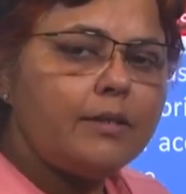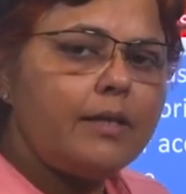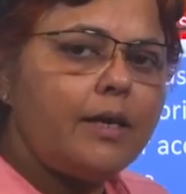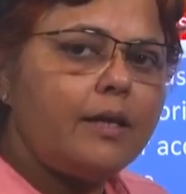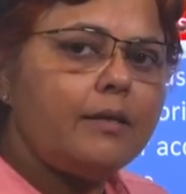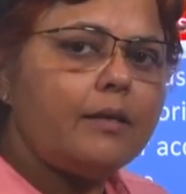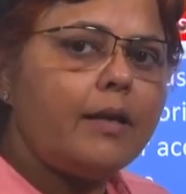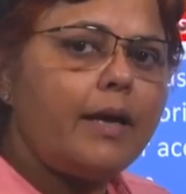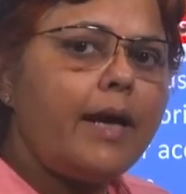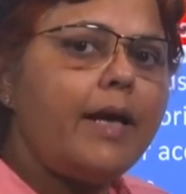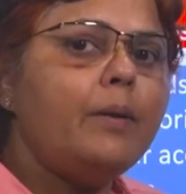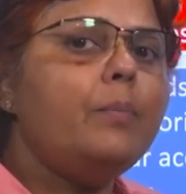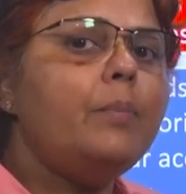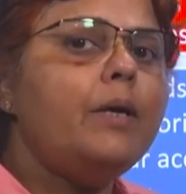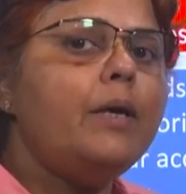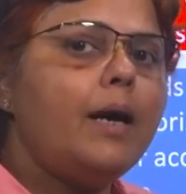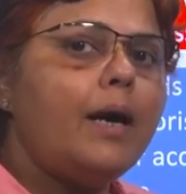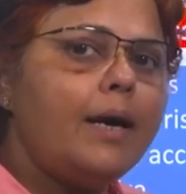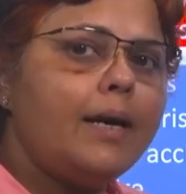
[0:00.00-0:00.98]
There can
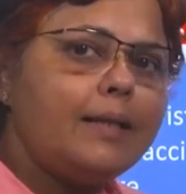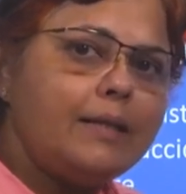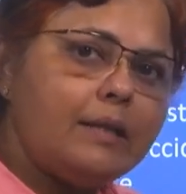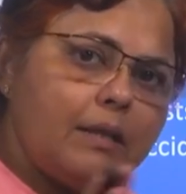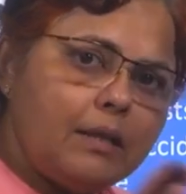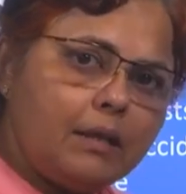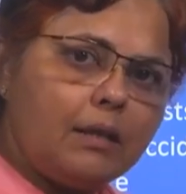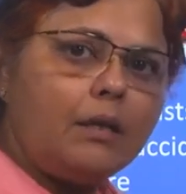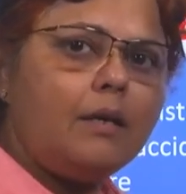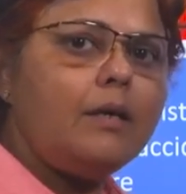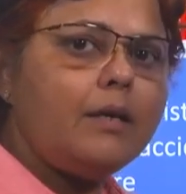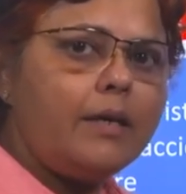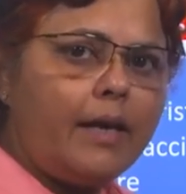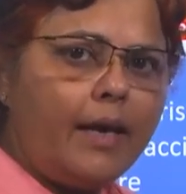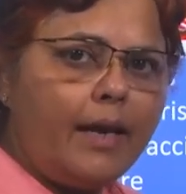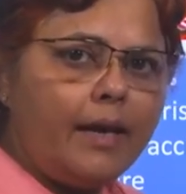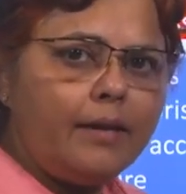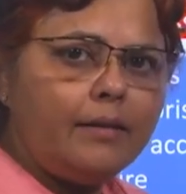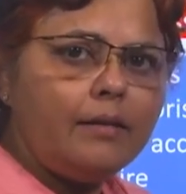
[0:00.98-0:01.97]
be either a
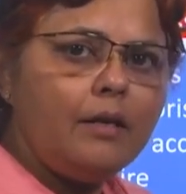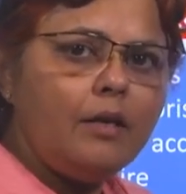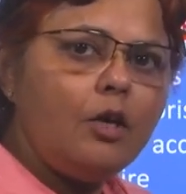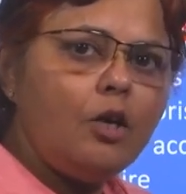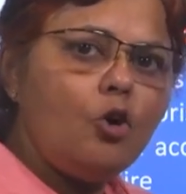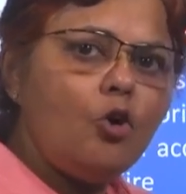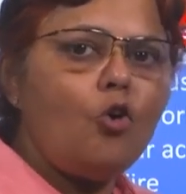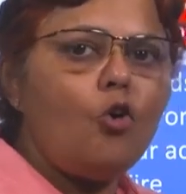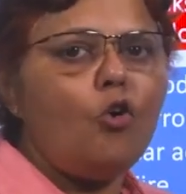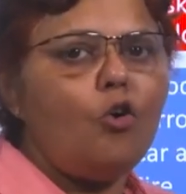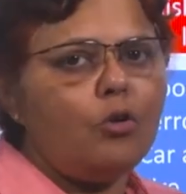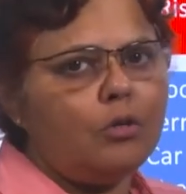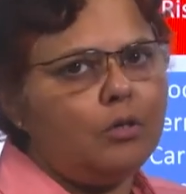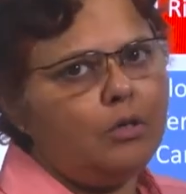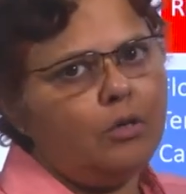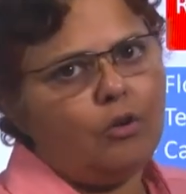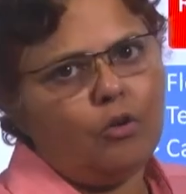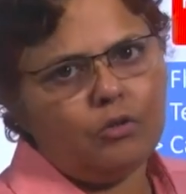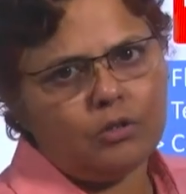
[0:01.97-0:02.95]
gain or
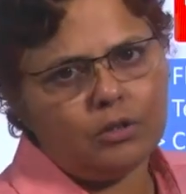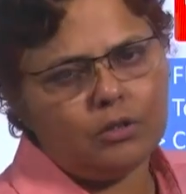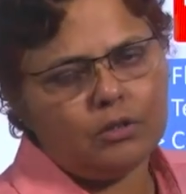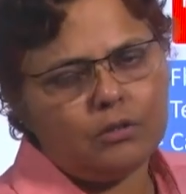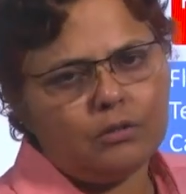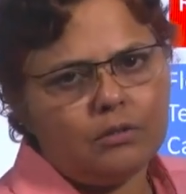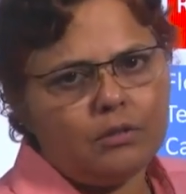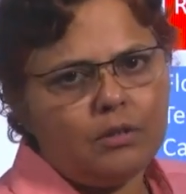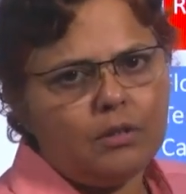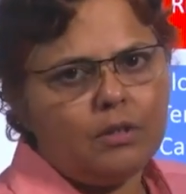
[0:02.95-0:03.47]
a loss.